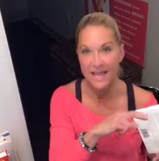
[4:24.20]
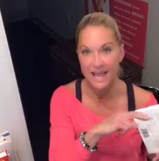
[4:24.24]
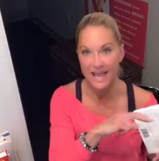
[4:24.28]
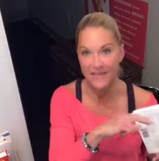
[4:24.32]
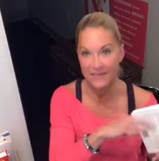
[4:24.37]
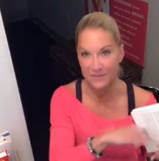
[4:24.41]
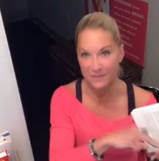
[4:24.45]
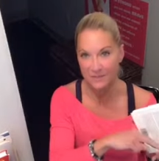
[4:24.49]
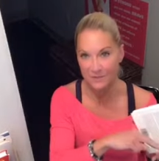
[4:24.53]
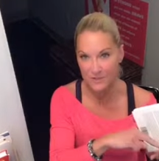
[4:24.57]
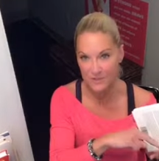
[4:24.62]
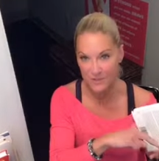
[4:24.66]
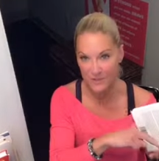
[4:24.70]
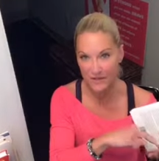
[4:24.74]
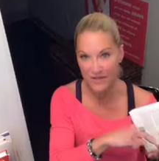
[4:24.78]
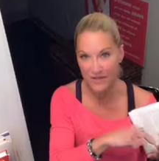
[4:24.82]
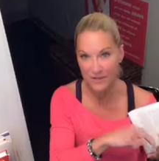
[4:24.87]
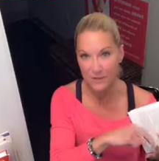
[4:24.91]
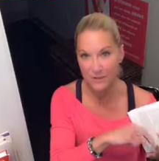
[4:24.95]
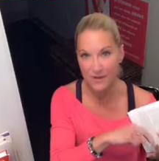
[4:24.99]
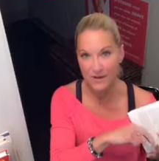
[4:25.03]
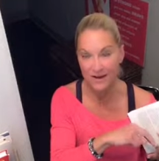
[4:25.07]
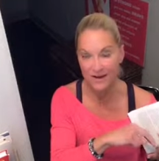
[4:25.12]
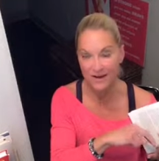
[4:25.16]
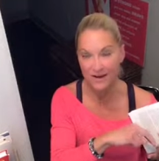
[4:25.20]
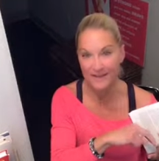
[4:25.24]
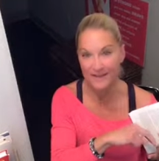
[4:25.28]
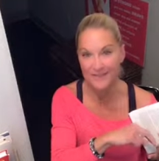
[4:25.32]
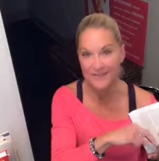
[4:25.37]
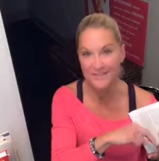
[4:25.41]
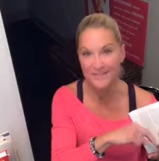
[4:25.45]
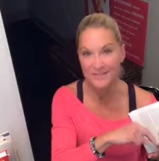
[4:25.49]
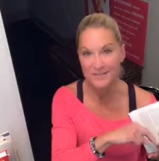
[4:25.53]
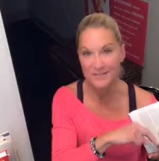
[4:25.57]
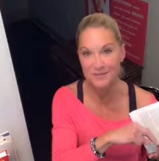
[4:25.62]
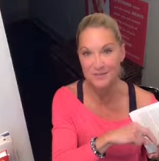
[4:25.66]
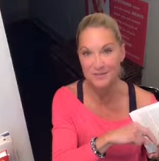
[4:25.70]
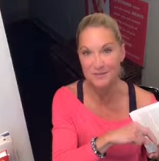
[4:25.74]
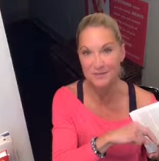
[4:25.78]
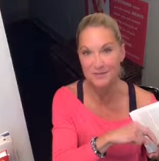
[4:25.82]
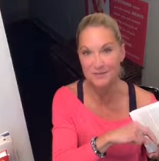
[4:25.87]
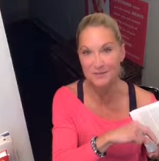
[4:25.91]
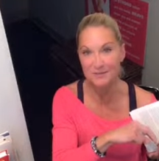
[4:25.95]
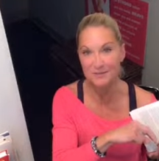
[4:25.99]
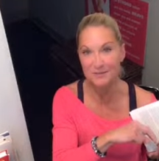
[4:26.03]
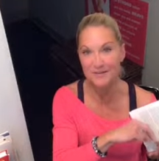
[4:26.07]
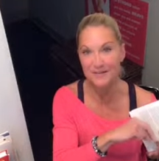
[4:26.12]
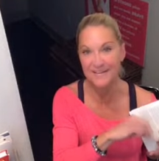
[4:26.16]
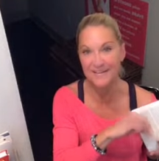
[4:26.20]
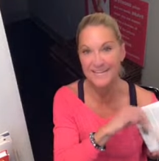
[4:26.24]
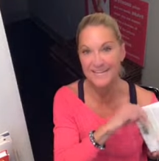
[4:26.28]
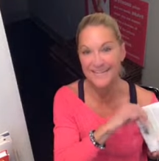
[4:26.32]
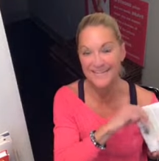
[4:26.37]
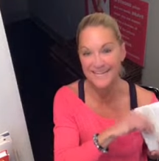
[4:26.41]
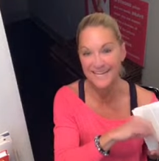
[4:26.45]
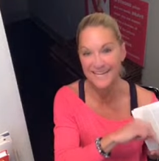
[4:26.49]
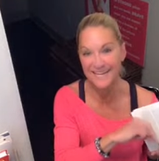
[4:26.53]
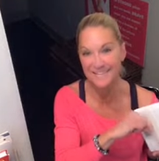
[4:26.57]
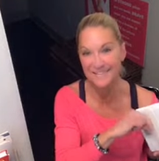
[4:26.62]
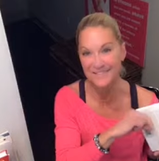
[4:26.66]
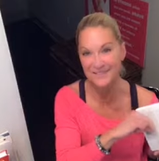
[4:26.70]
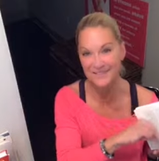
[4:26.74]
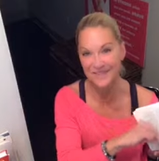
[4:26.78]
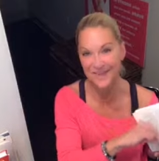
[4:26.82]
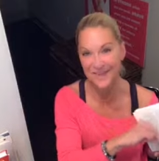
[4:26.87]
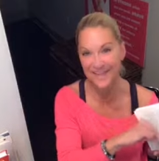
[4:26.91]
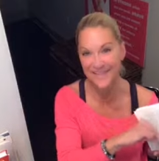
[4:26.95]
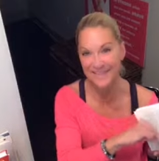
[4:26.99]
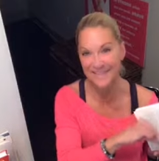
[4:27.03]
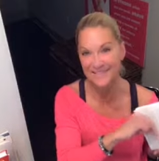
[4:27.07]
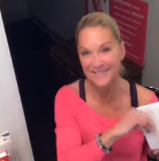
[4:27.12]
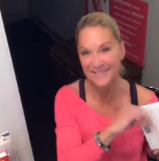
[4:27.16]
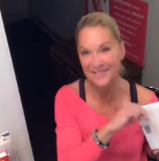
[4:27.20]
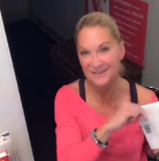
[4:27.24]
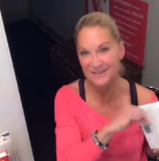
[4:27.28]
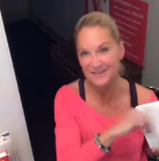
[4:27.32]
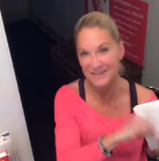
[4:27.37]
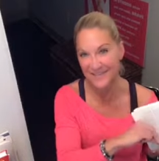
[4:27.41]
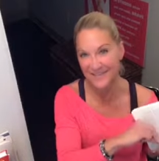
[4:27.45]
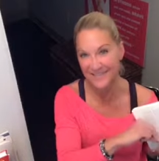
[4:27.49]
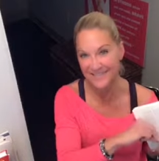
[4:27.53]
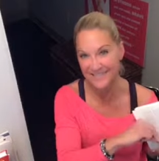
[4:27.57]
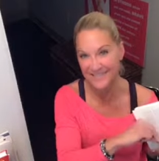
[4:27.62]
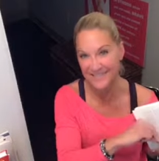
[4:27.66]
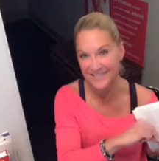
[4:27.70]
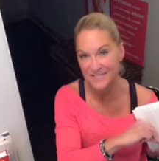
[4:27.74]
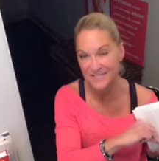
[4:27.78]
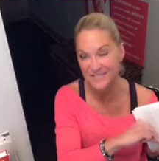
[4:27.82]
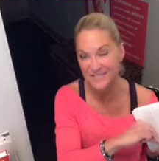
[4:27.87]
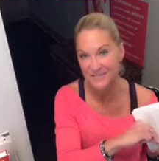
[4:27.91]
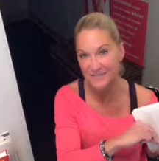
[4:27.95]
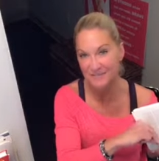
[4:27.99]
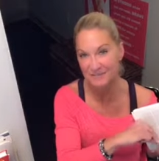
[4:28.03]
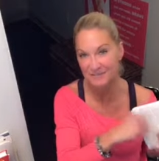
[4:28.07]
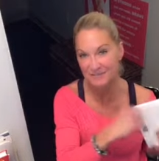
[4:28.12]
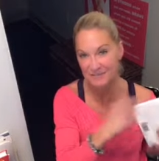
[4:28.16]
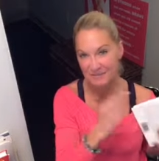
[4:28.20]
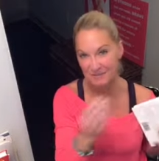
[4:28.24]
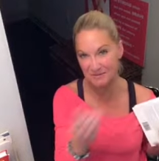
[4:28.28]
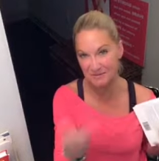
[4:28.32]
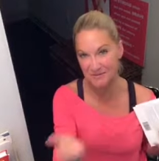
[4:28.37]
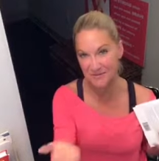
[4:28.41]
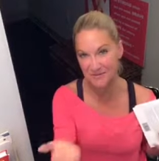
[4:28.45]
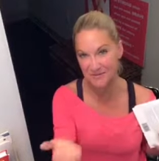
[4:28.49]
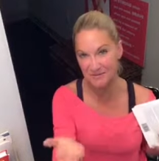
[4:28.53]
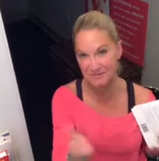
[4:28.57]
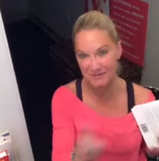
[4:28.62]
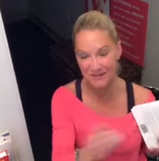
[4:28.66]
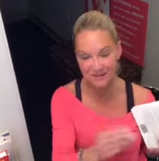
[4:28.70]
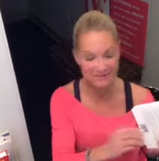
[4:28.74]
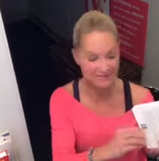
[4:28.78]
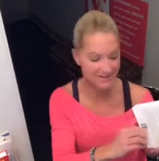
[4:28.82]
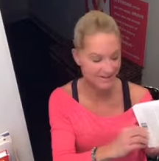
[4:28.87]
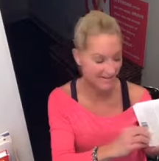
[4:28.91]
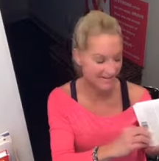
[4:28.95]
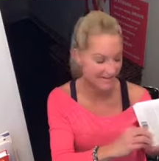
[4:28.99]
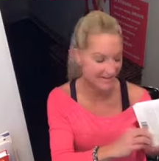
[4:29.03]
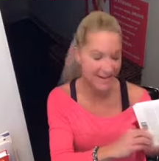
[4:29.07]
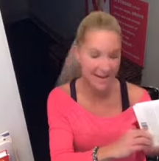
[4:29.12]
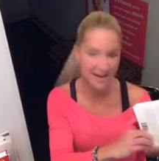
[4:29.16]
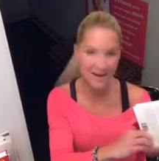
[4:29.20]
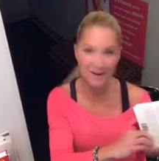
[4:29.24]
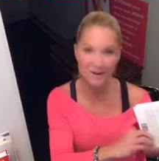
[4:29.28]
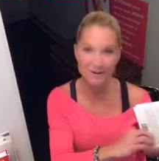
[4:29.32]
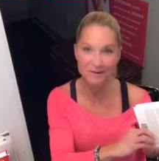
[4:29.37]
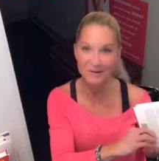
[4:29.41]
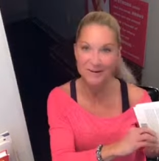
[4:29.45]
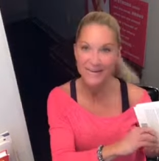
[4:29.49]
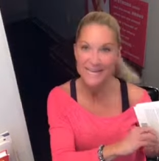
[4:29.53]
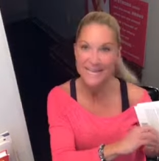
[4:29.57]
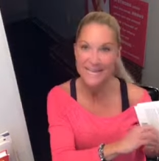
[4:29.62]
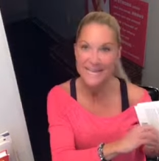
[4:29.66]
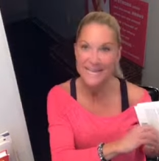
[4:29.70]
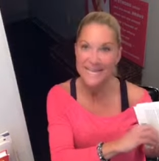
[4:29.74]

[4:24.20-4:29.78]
And then we try to go on to the next phase, validation, which I'm talking about right now,